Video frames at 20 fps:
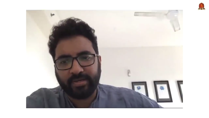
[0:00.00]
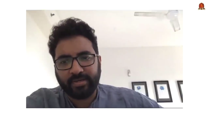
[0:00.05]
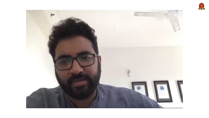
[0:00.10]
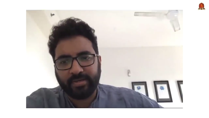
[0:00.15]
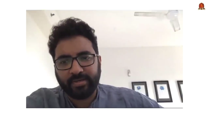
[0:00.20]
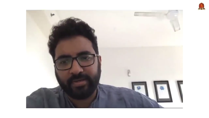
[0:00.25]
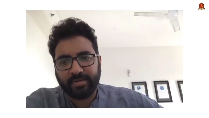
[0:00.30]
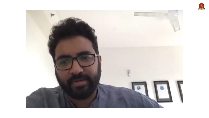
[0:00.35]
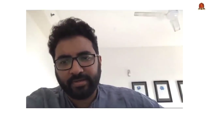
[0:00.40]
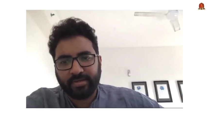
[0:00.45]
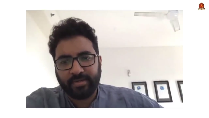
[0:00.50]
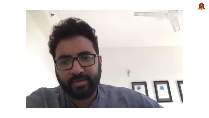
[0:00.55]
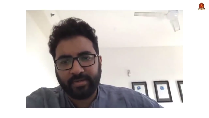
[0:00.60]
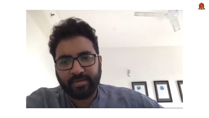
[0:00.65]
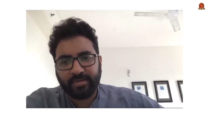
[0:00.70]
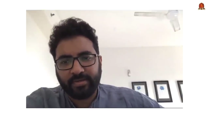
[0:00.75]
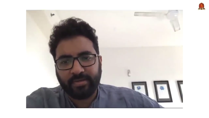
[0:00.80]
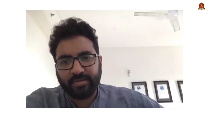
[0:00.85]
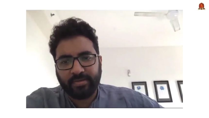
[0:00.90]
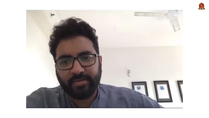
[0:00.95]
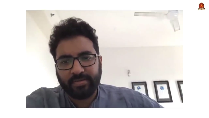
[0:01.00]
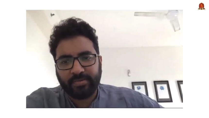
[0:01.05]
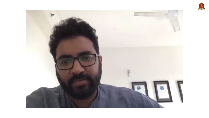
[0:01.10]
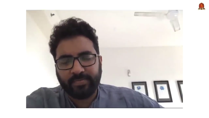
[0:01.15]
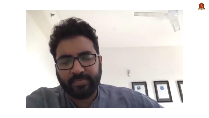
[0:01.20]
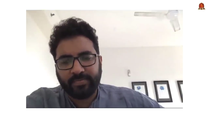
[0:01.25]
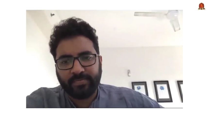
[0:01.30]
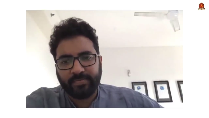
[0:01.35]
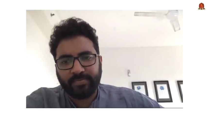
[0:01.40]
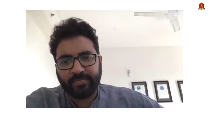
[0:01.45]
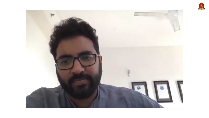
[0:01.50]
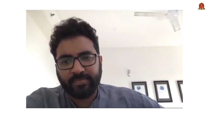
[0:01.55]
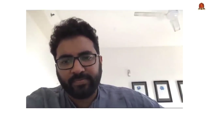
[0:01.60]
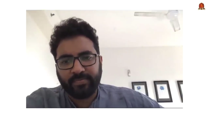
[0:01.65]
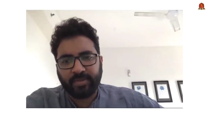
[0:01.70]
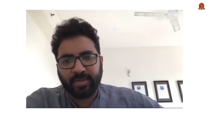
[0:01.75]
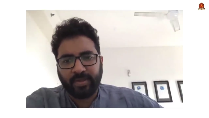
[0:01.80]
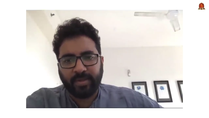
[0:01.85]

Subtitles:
Nothing is said.